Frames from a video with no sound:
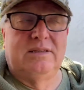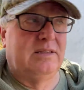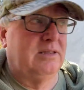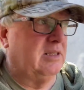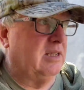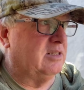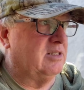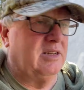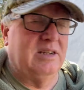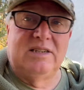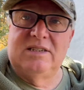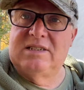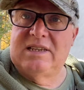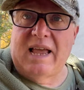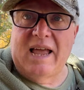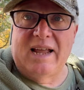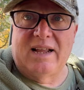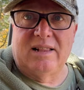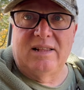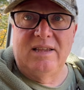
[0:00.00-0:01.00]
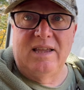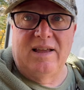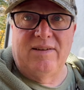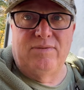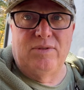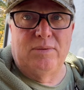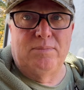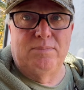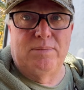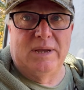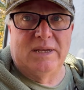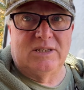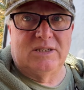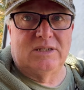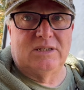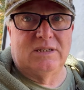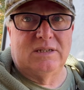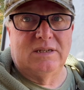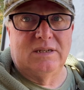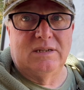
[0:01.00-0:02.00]
Doesn't exactly have the
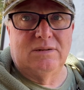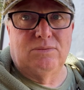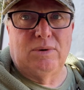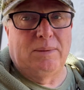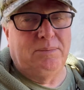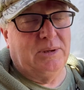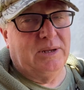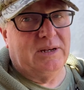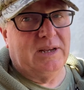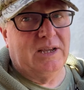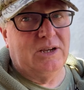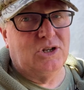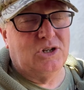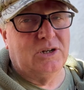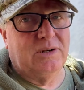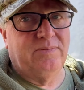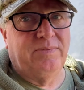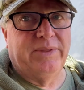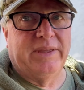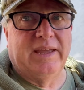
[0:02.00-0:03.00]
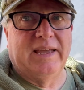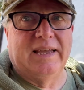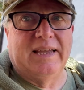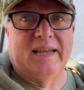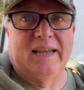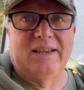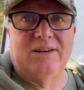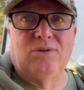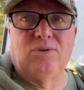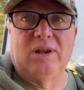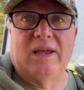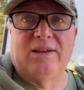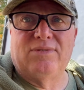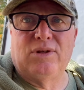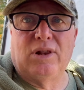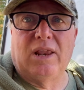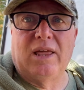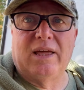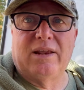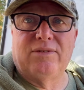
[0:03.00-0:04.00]
best reputation. I don't
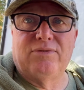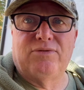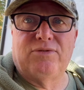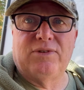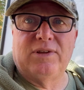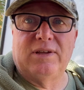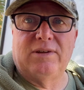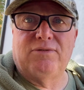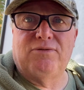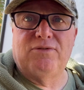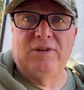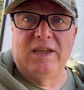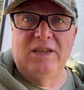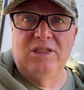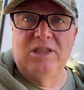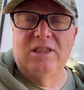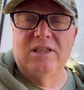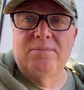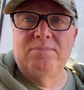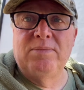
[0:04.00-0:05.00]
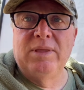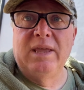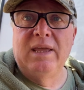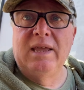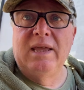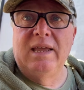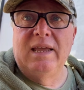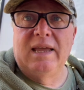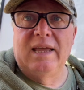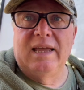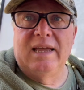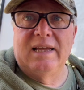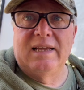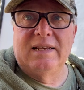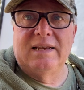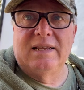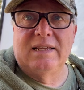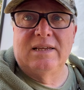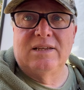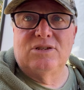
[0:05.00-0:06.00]
have a lot of faith in them.
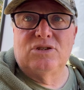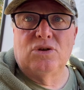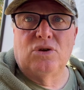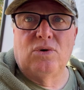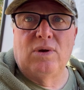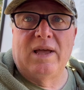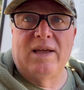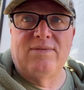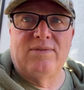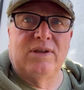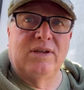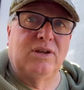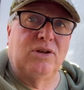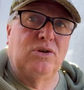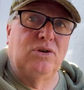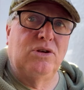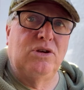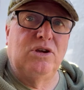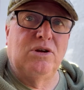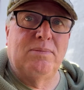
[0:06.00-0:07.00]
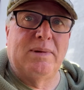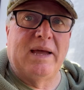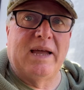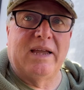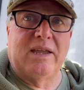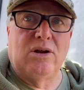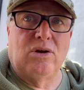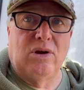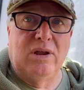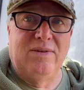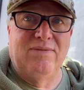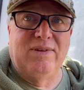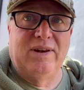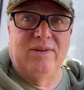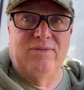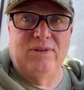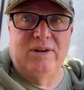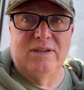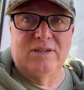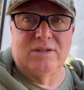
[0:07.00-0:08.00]
And so having a Goodyear back here,
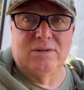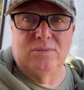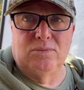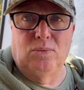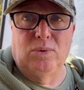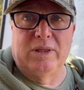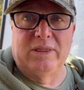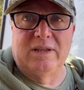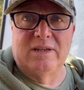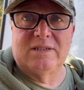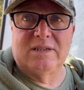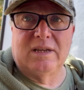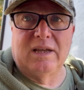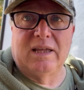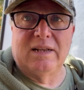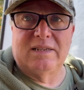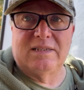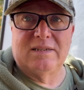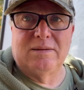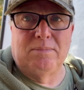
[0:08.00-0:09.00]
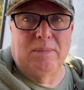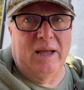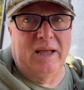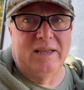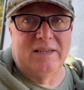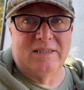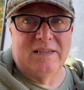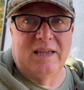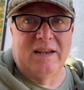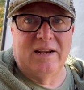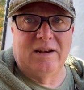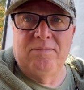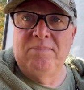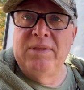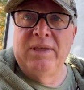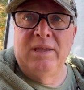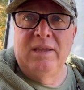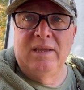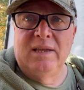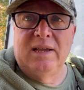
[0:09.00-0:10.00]
even if it is one that's got some miles on it,
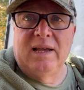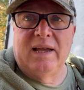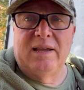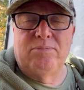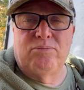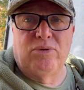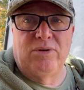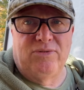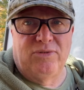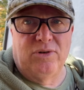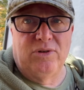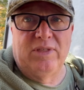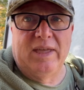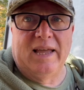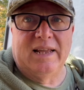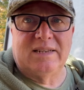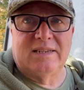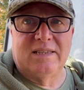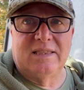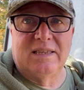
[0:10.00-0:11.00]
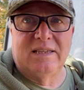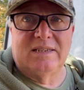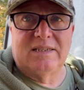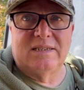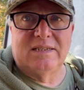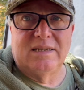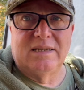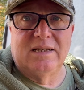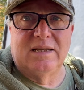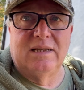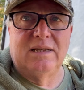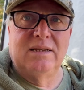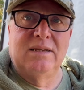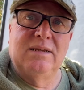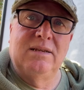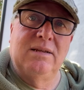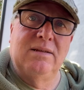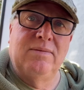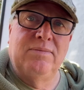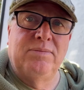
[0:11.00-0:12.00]
I'd prefer that to this
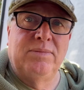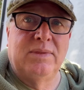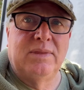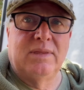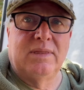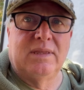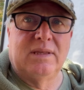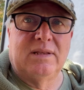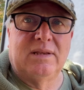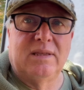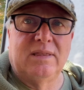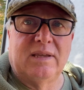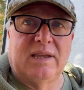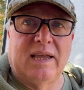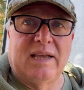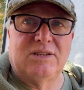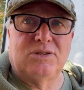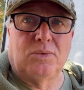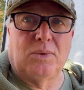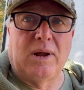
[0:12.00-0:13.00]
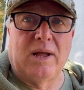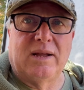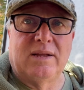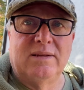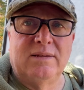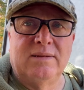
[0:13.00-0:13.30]
to the Castle Rock.